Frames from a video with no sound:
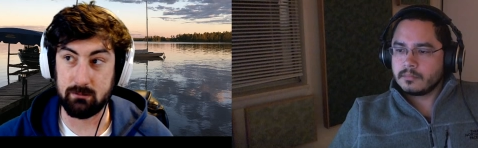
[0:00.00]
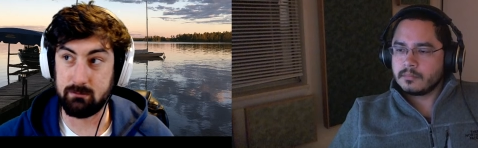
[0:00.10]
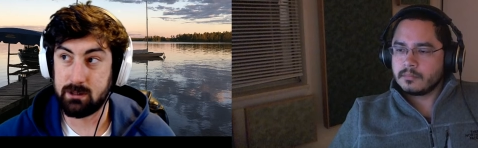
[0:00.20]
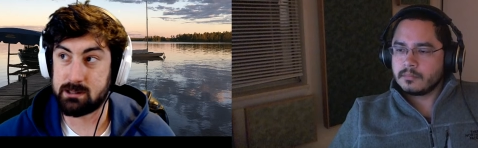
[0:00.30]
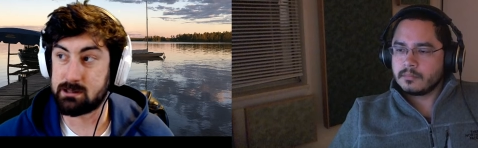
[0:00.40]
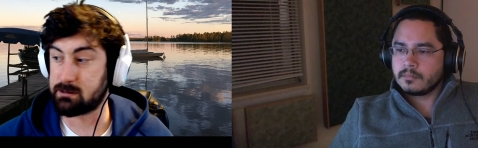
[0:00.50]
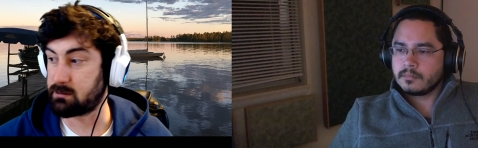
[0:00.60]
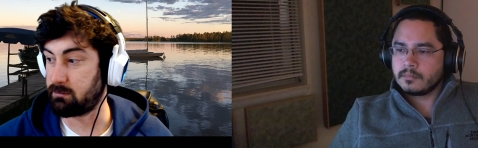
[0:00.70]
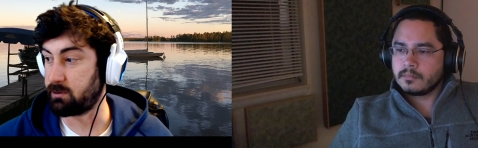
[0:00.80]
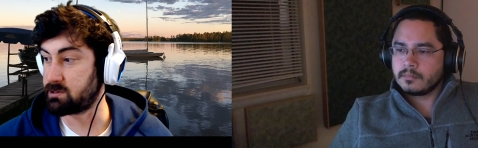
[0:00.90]
Speaker 1: it's the
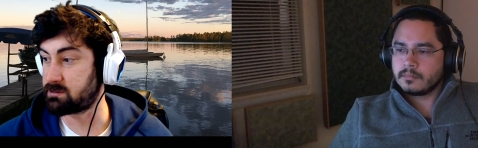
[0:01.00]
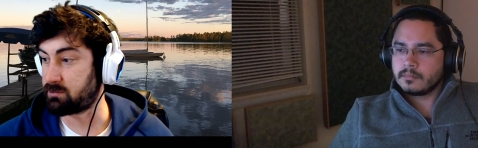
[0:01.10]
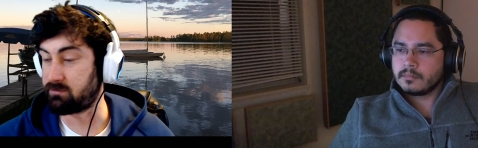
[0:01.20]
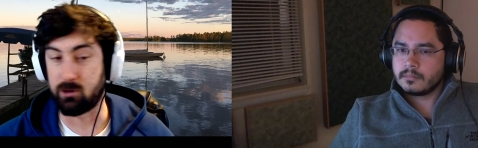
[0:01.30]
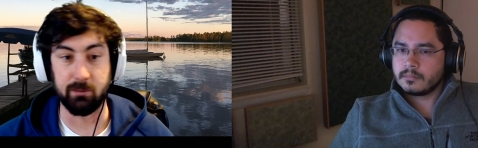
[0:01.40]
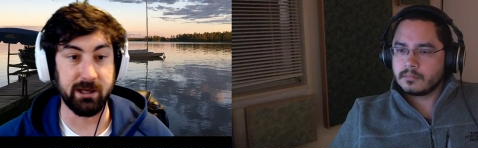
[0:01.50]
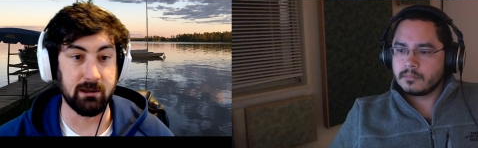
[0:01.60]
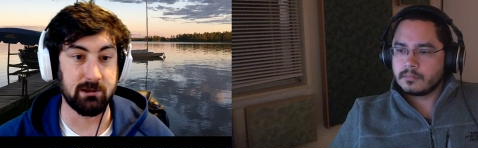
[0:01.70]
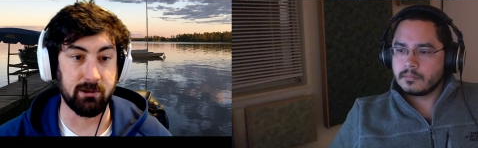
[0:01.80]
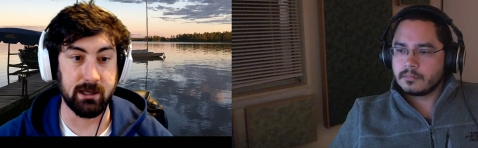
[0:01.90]
most performing
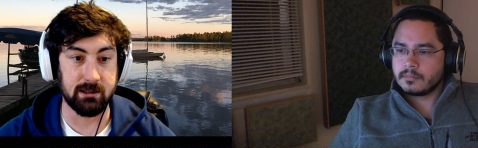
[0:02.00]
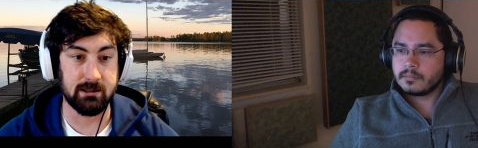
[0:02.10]
direct